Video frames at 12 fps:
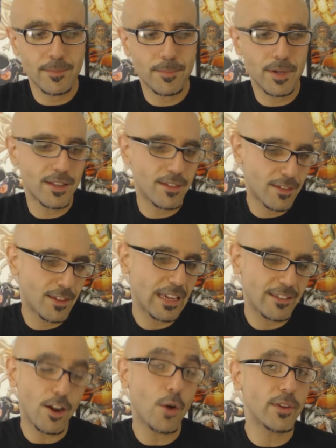But
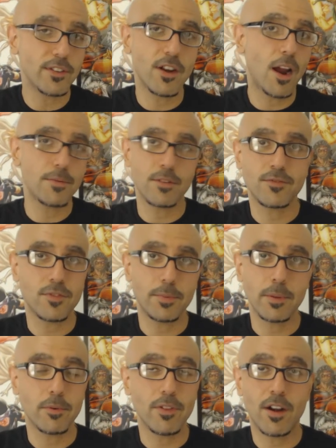that's always an option for
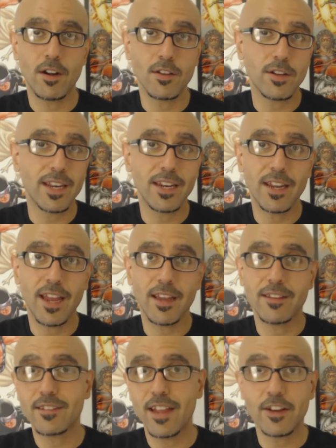people that are looking to
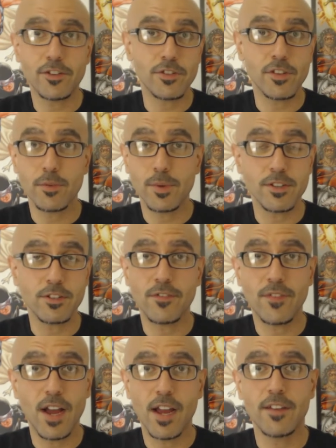get Statues of the Original
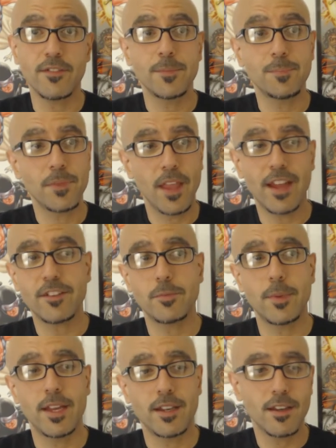Five,
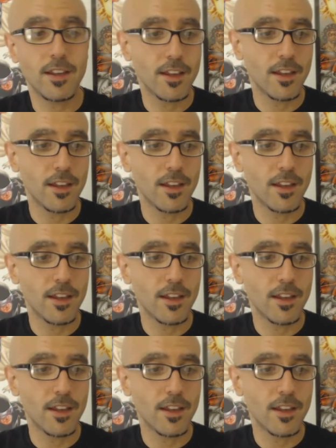X-Men.